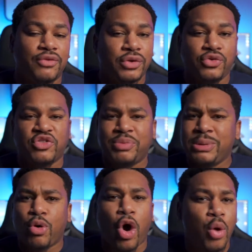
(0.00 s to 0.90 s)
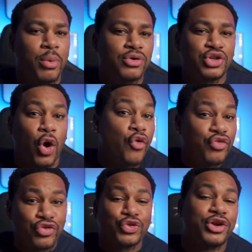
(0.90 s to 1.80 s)
reviews of people almost
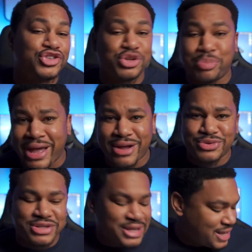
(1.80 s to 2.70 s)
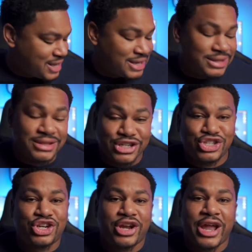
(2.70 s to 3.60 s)
over 300 pounds, this
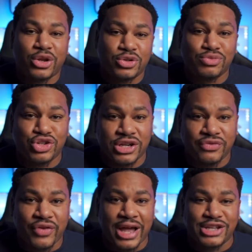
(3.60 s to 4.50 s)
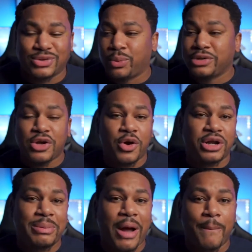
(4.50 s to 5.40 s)
chair handles them just fine. So when we're
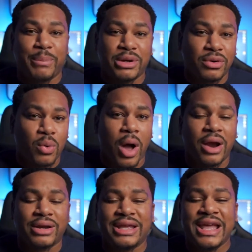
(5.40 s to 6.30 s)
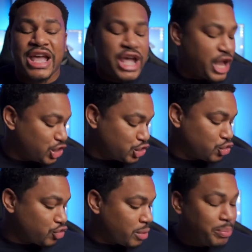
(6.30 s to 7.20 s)
talking about build quality and
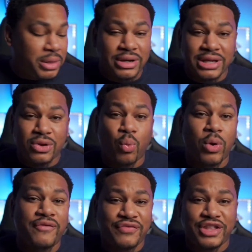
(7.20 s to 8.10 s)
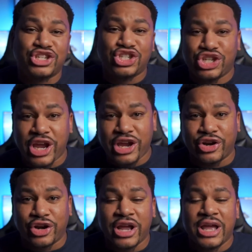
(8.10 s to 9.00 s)
durability with this chair,